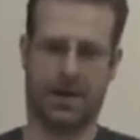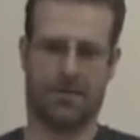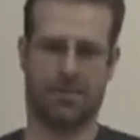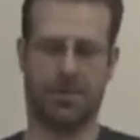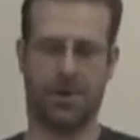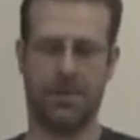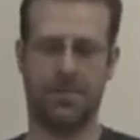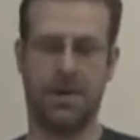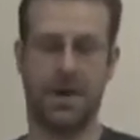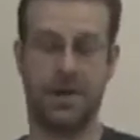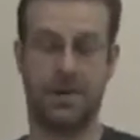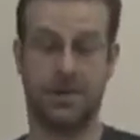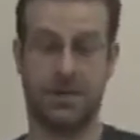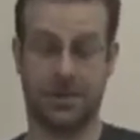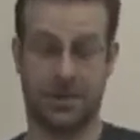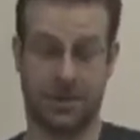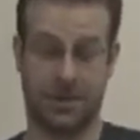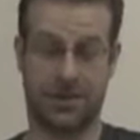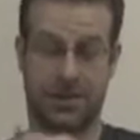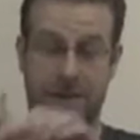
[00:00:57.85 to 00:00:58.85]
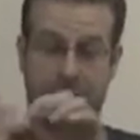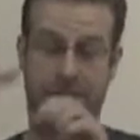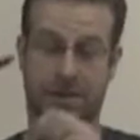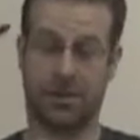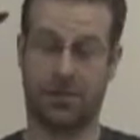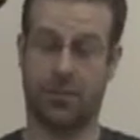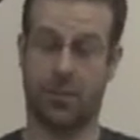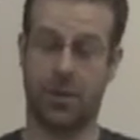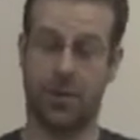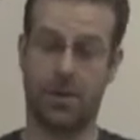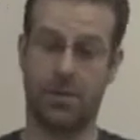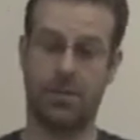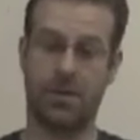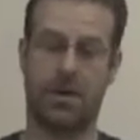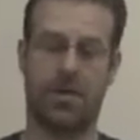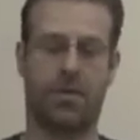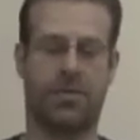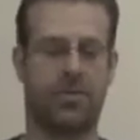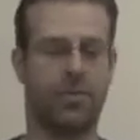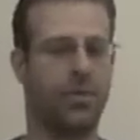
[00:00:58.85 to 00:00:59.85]
Pretty much just stick the worm
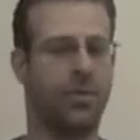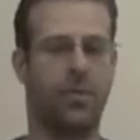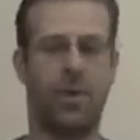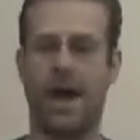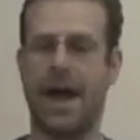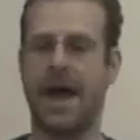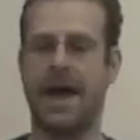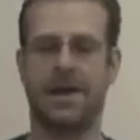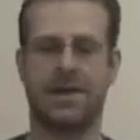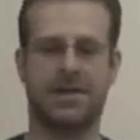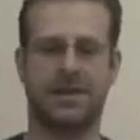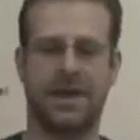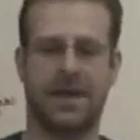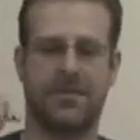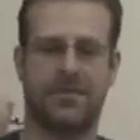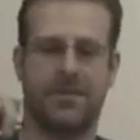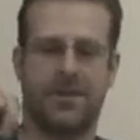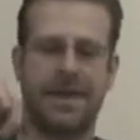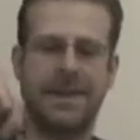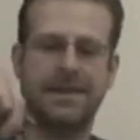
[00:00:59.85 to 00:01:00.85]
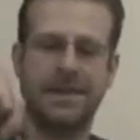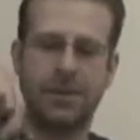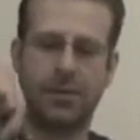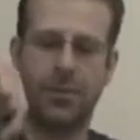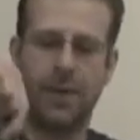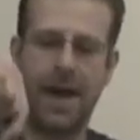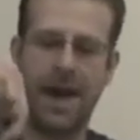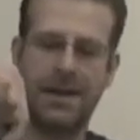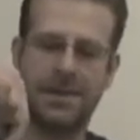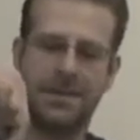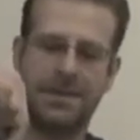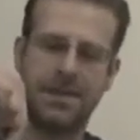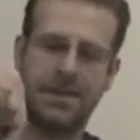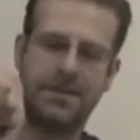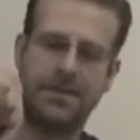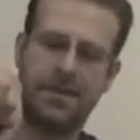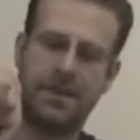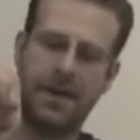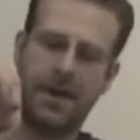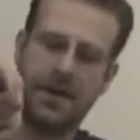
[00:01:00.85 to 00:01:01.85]
through the wax and forget that the wax is
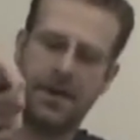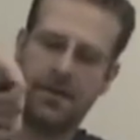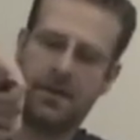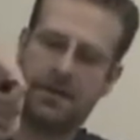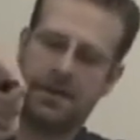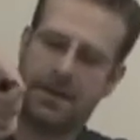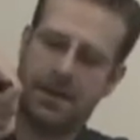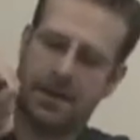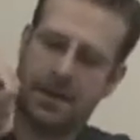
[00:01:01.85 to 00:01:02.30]
even there.